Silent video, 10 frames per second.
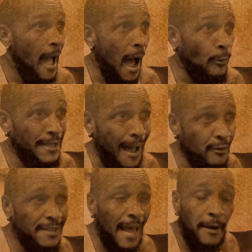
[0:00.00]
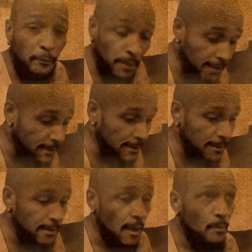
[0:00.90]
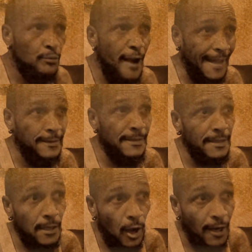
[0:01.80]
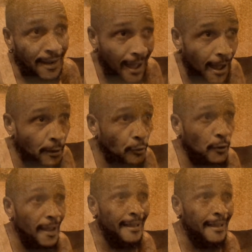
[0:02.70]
I was outside of PC's practicing on the concrete,